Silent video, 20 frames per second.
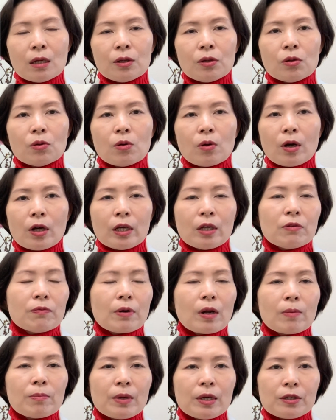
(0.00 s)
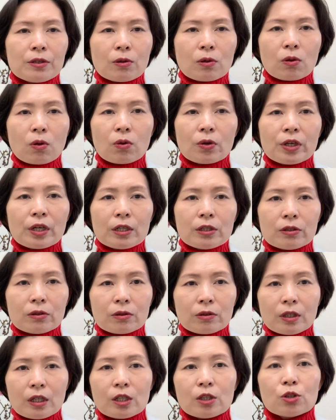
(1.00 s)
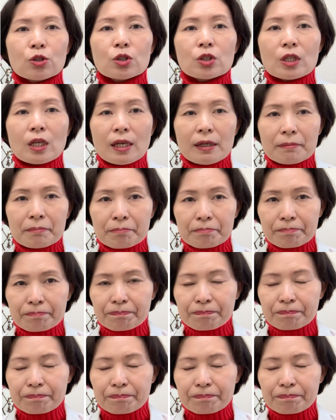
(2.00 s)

your inflammation location is skin.